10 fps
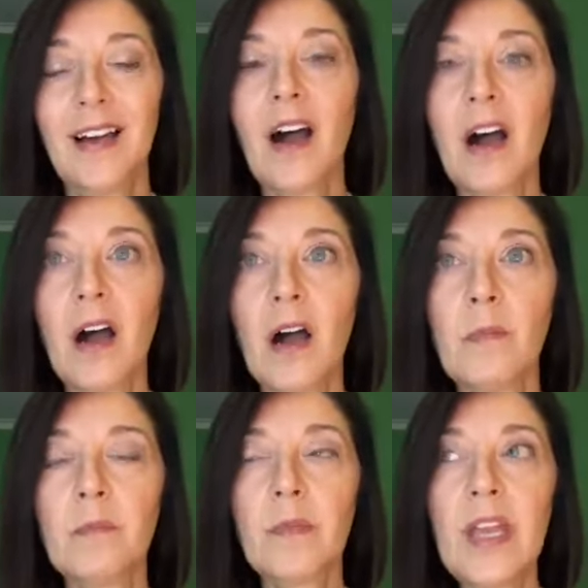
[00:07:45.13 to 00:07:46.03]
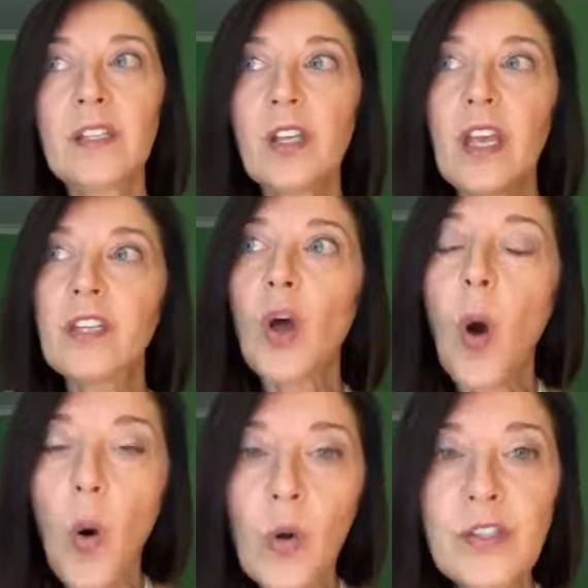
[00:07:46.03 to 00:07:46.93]
It's
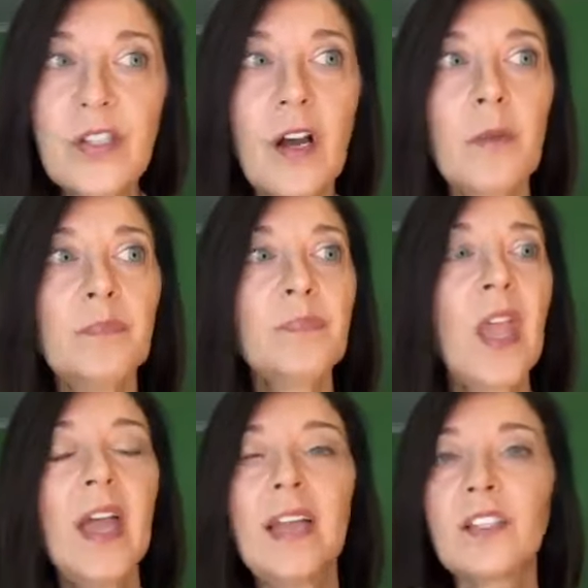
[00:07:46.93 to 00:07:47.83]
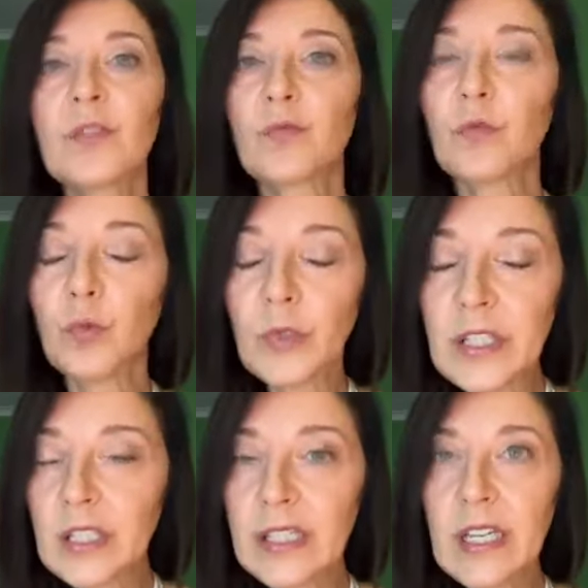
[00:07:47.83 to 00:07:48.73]
wholesome. It's
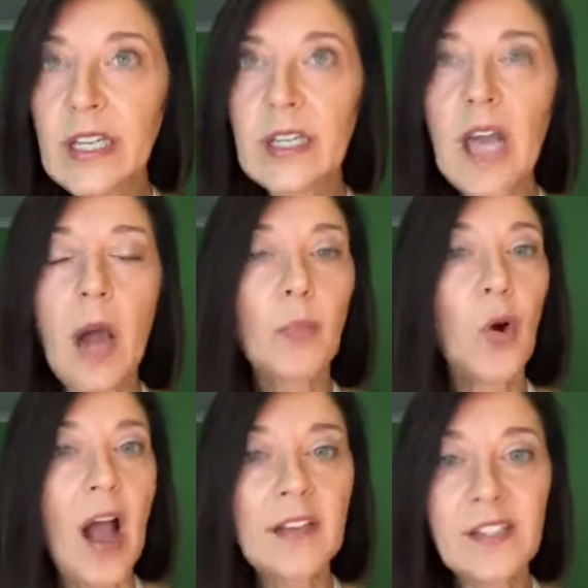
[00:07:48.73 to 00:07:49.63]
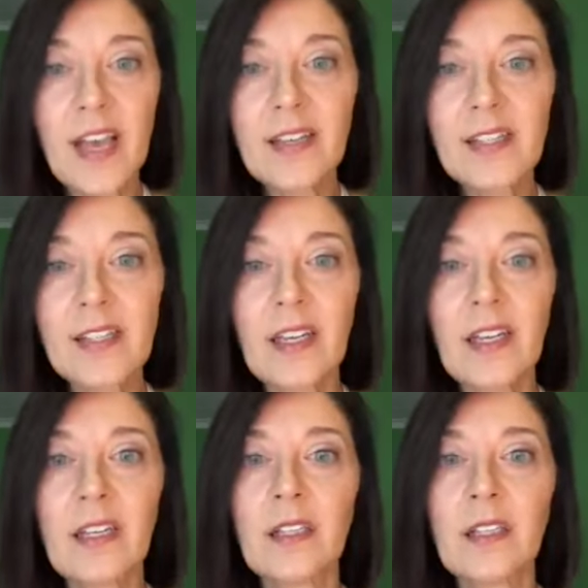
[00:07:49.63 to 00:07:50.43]
really not processed in.